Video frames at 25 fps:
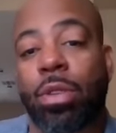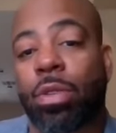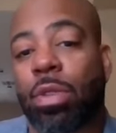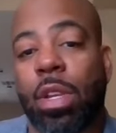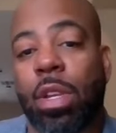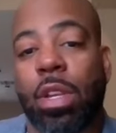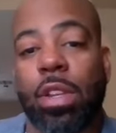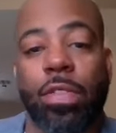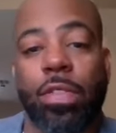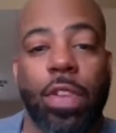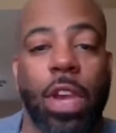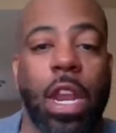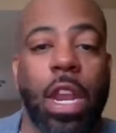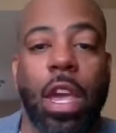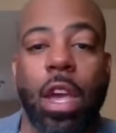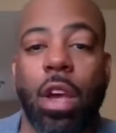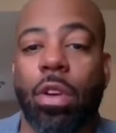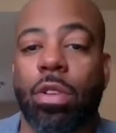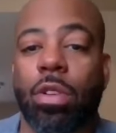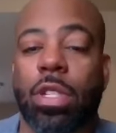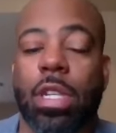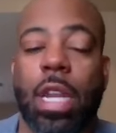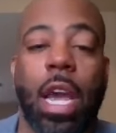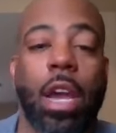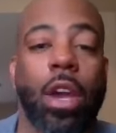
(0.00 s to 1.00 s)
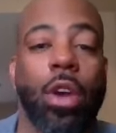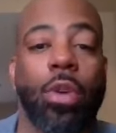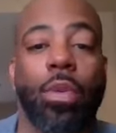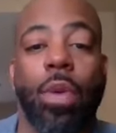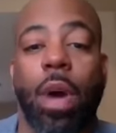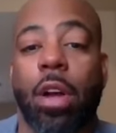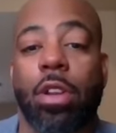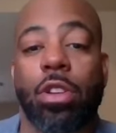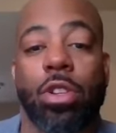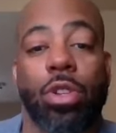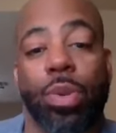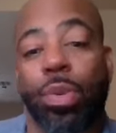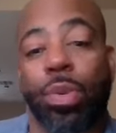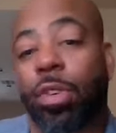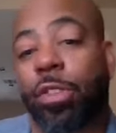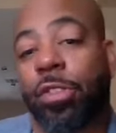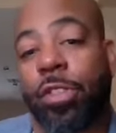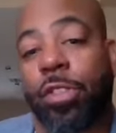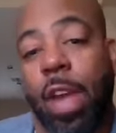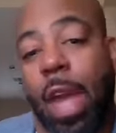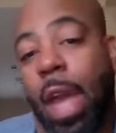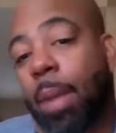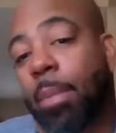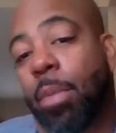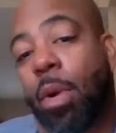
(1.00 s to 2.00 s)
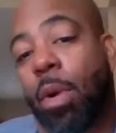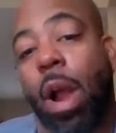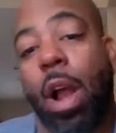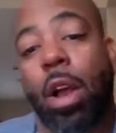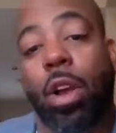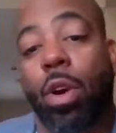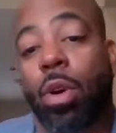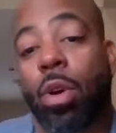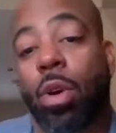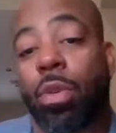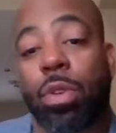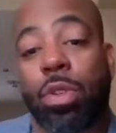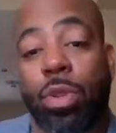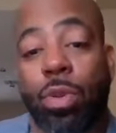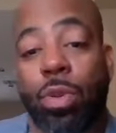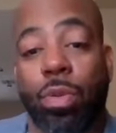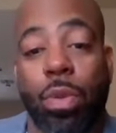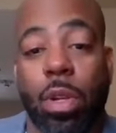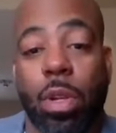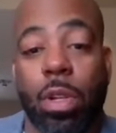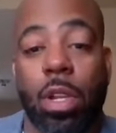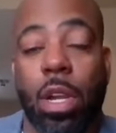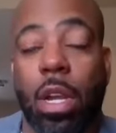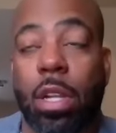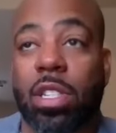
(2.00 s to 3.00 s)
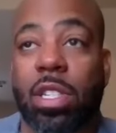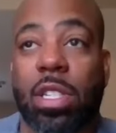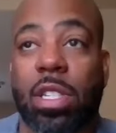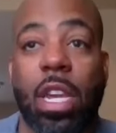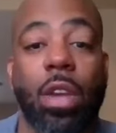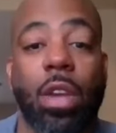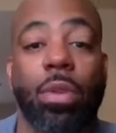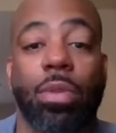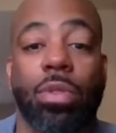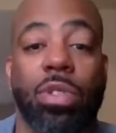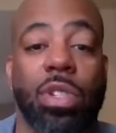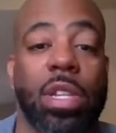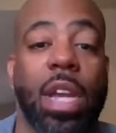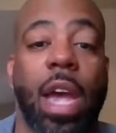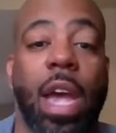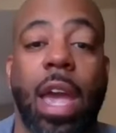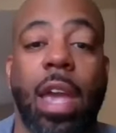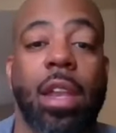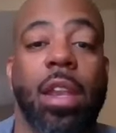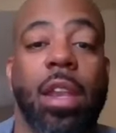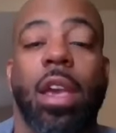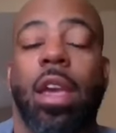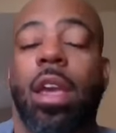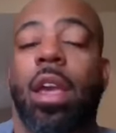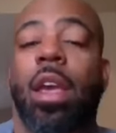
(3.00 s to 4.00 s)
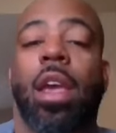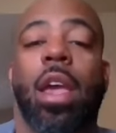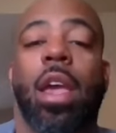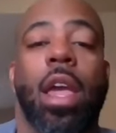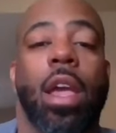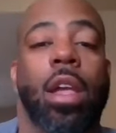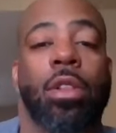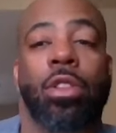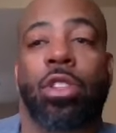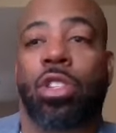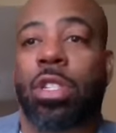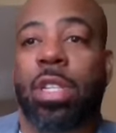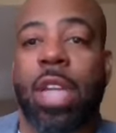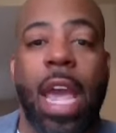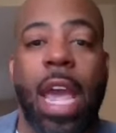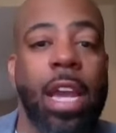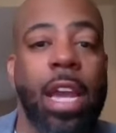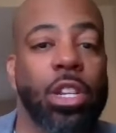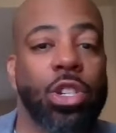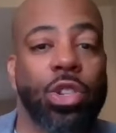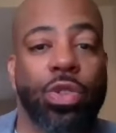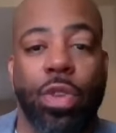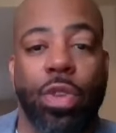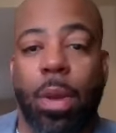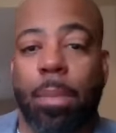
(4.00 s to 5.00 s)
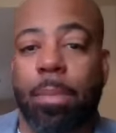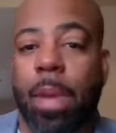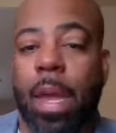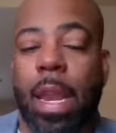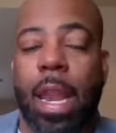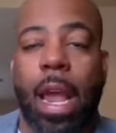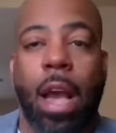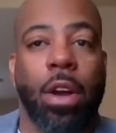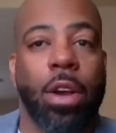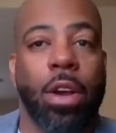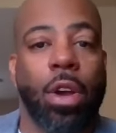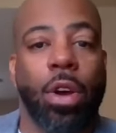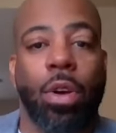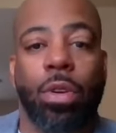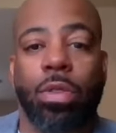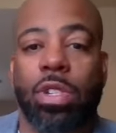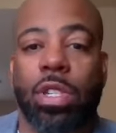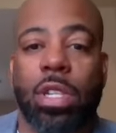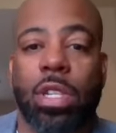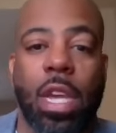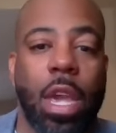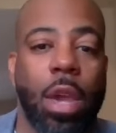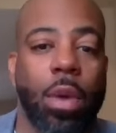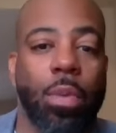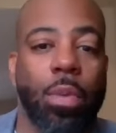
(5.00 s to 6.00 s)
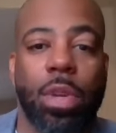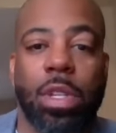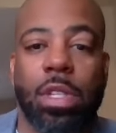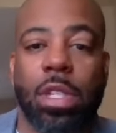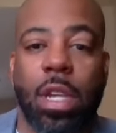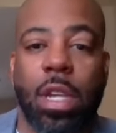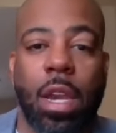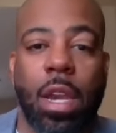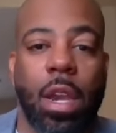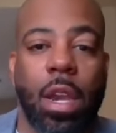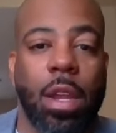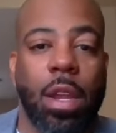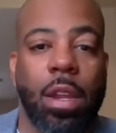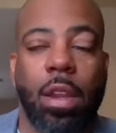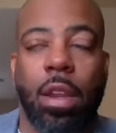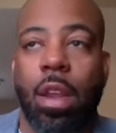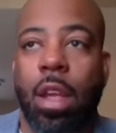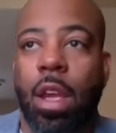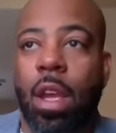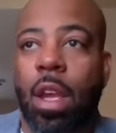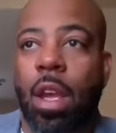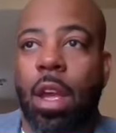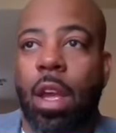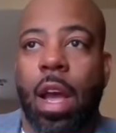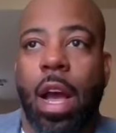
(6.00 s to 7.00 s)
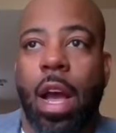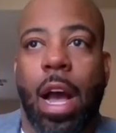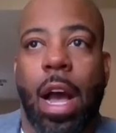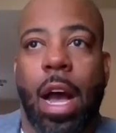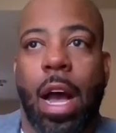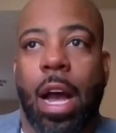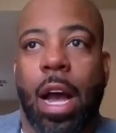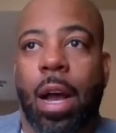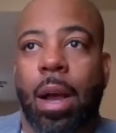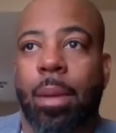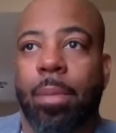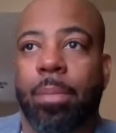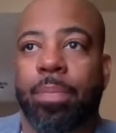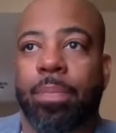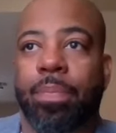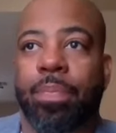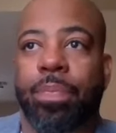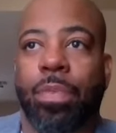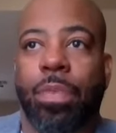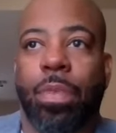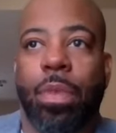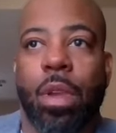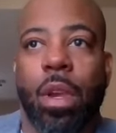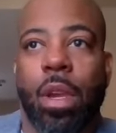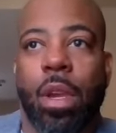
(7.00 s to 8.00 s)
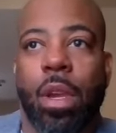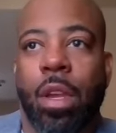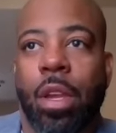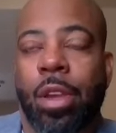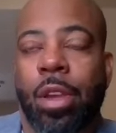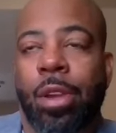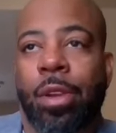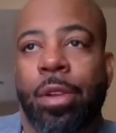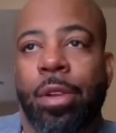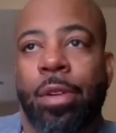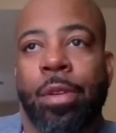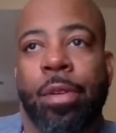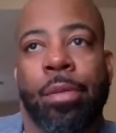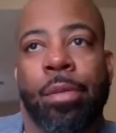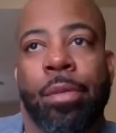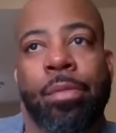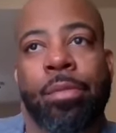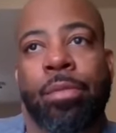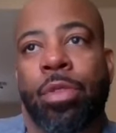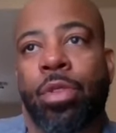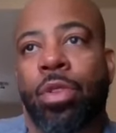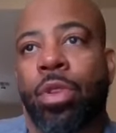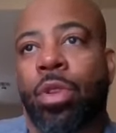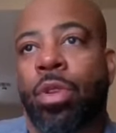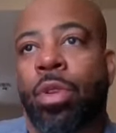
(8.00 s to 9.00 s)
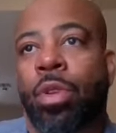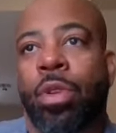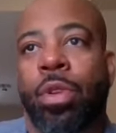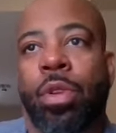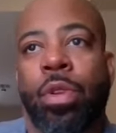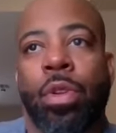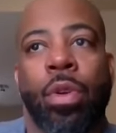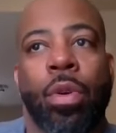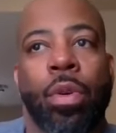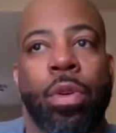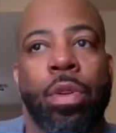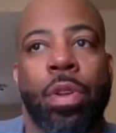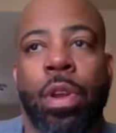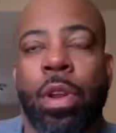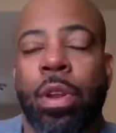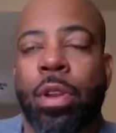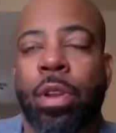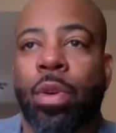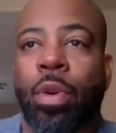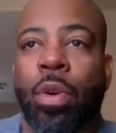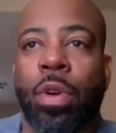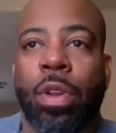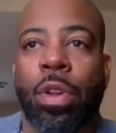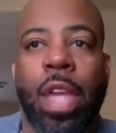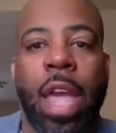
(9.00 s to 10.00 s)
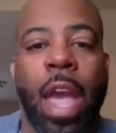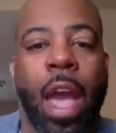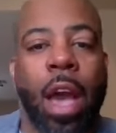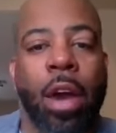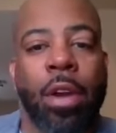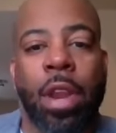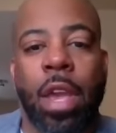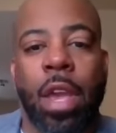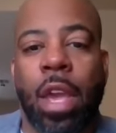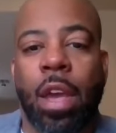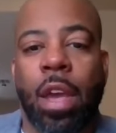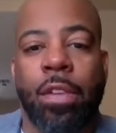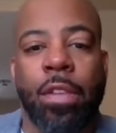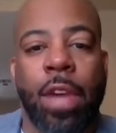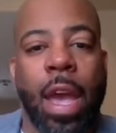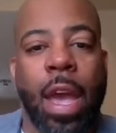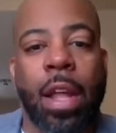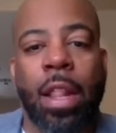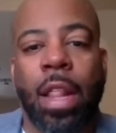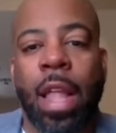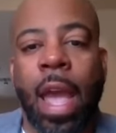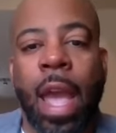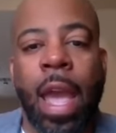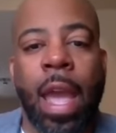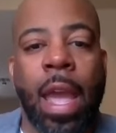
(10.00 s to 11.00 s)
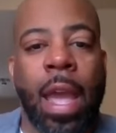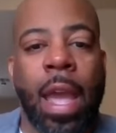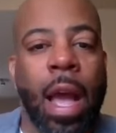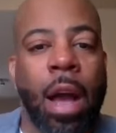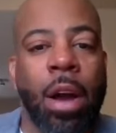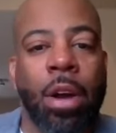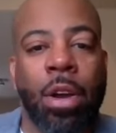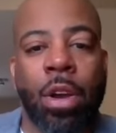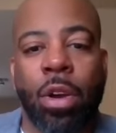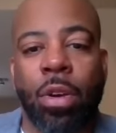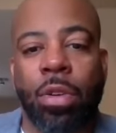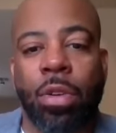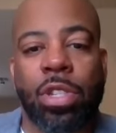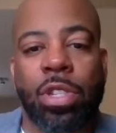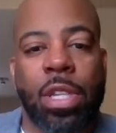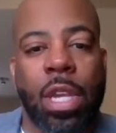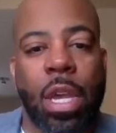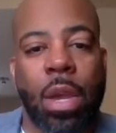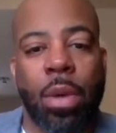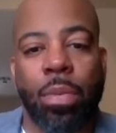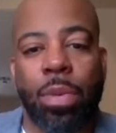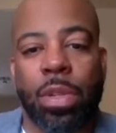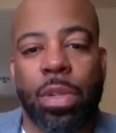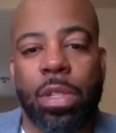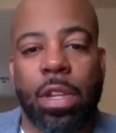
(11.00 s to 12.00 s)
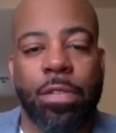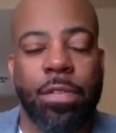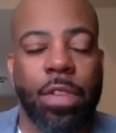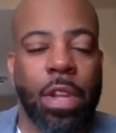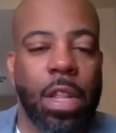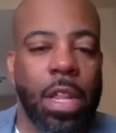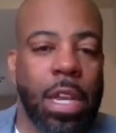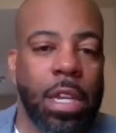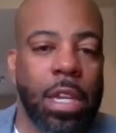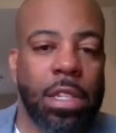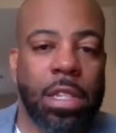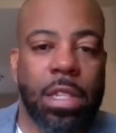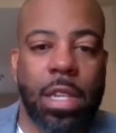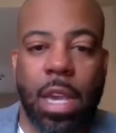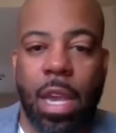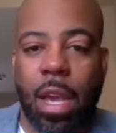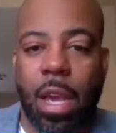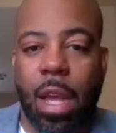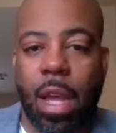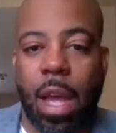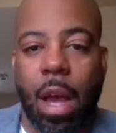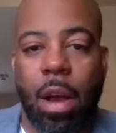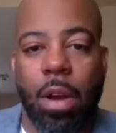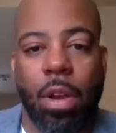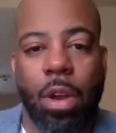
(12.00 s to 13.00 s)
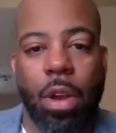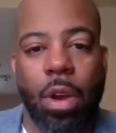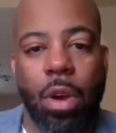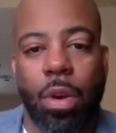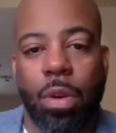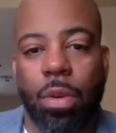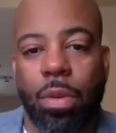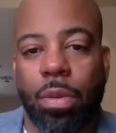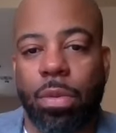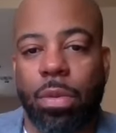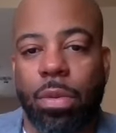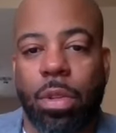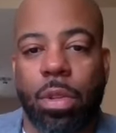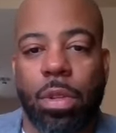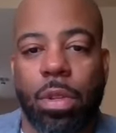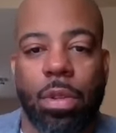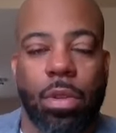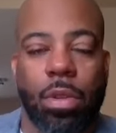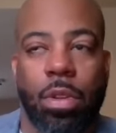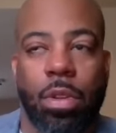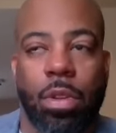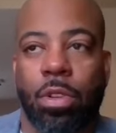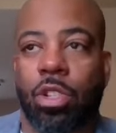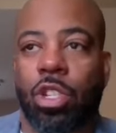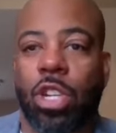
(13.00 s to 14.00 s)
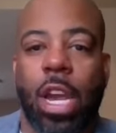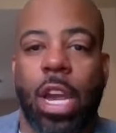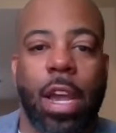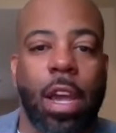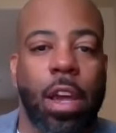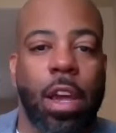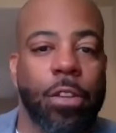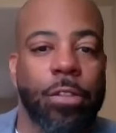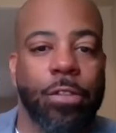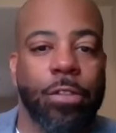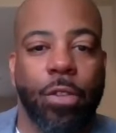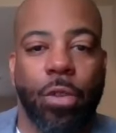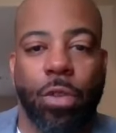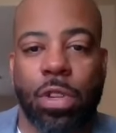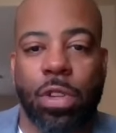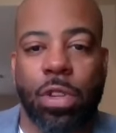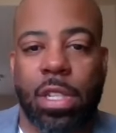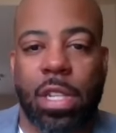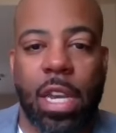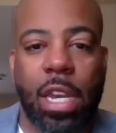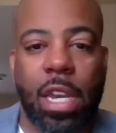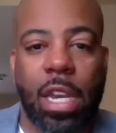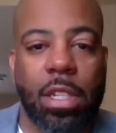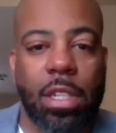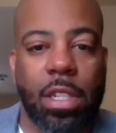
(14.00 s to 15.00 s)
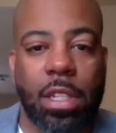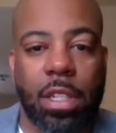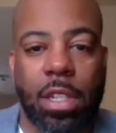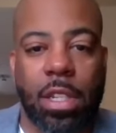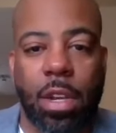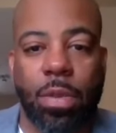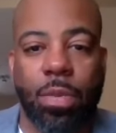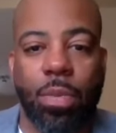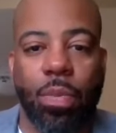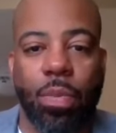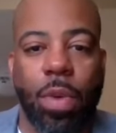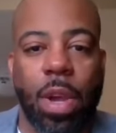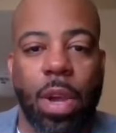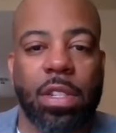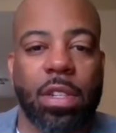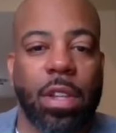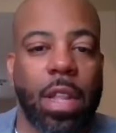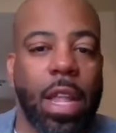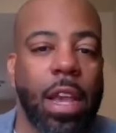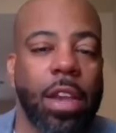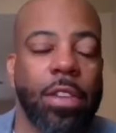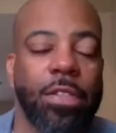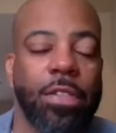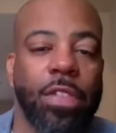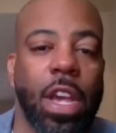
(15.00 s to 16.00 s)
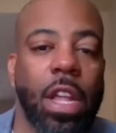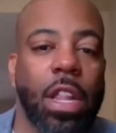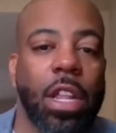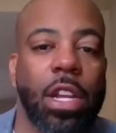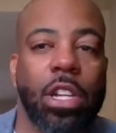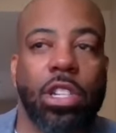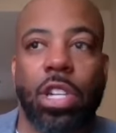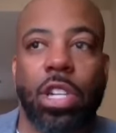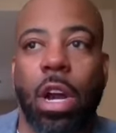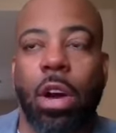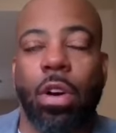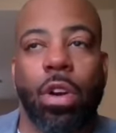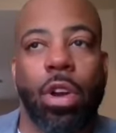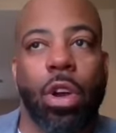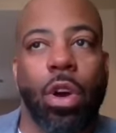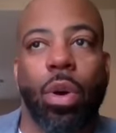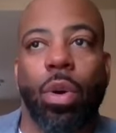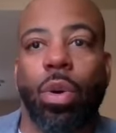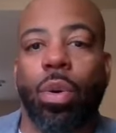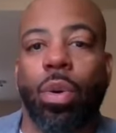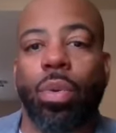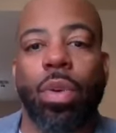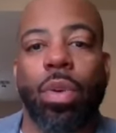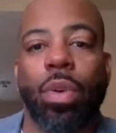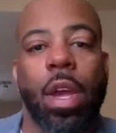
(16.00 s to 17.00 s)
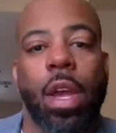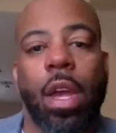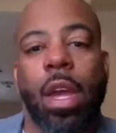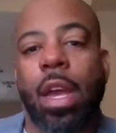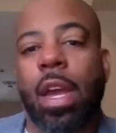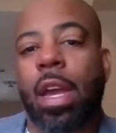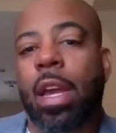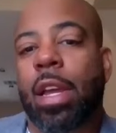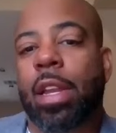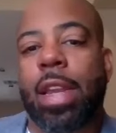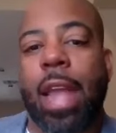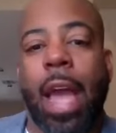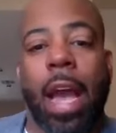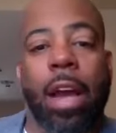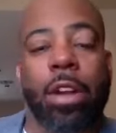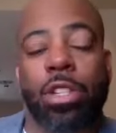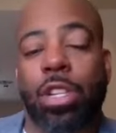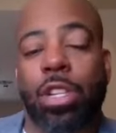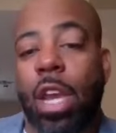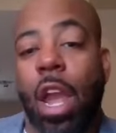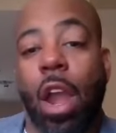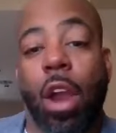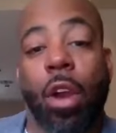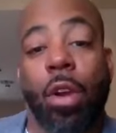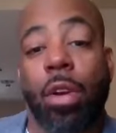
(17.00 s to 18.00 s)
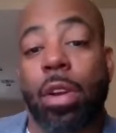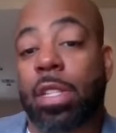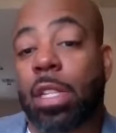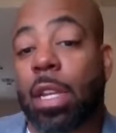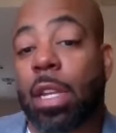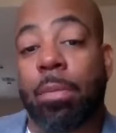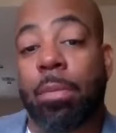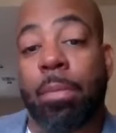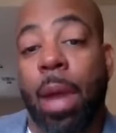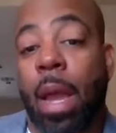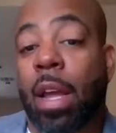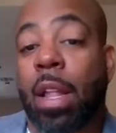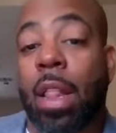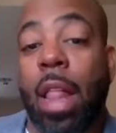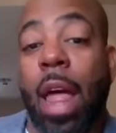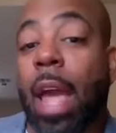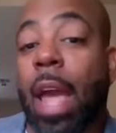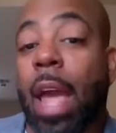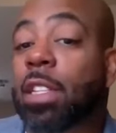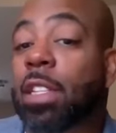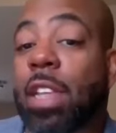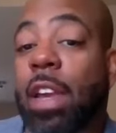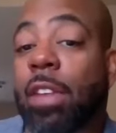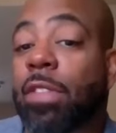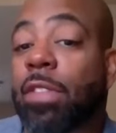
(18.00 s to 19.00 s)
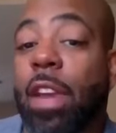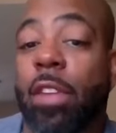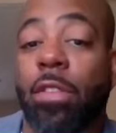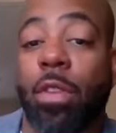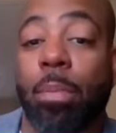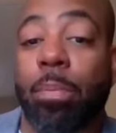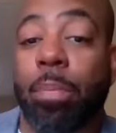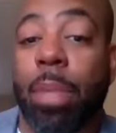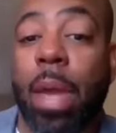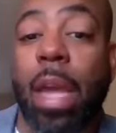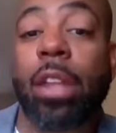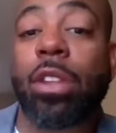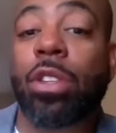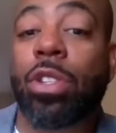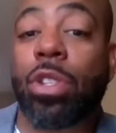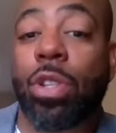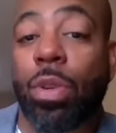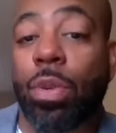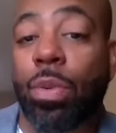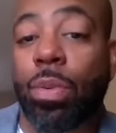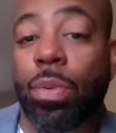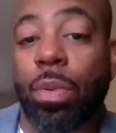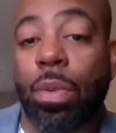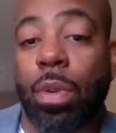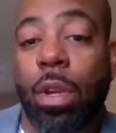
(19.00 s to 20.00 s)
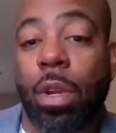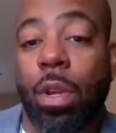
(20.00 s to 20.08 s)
these videos, and I go out and do a FAM, or I go and do a single site day trip, and I'll go see what's in the North County of LA. I'll go see what's in Valencia. I'll go check out a Four Seasons in Westlake Village. I'll go down to areas that my clients have never been to.